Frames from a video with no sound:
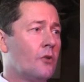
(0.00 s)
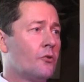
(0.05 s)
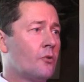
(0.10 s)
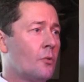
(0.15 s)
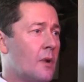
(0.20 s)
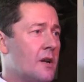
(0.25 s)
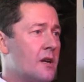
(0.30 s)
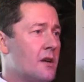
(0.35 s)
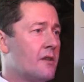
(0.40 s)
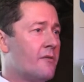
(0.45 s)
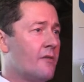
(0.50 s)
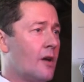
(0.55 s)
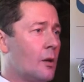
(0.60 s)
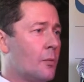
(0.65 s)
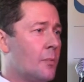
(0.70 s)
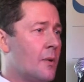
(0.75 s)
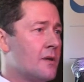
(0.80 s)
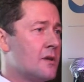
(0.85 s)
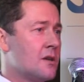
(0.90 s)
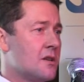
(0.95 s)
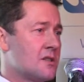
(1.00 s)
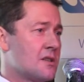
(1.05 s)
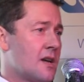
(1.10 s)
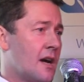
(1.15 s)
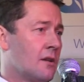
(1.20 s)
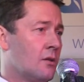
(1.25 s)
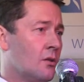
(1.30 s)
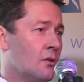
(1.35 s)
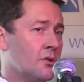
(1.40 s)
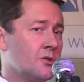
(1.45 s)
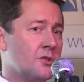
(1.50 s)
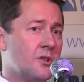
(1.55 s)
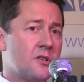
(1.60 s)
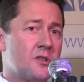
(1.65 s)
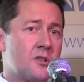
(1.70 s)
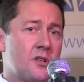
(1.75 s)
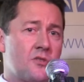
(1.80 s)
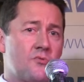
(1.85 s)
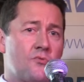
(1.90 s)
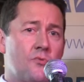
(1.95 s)
So when you're developing these
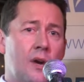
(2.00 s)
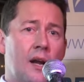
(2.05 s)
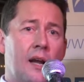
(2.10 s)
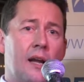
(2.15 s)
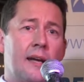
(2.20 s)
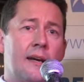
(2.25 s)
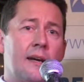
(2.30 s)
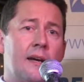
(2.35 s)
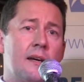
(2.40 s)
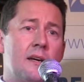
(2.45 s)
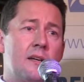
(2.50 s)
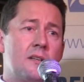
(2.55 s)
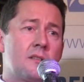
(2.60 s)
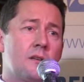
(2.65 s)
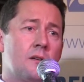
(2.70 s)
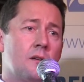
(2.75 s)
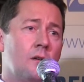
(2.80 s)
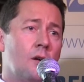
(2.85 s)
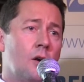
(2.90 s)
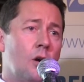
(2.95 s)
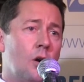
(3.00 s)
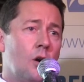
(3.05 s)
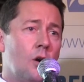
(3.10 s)
technologies, it's really key to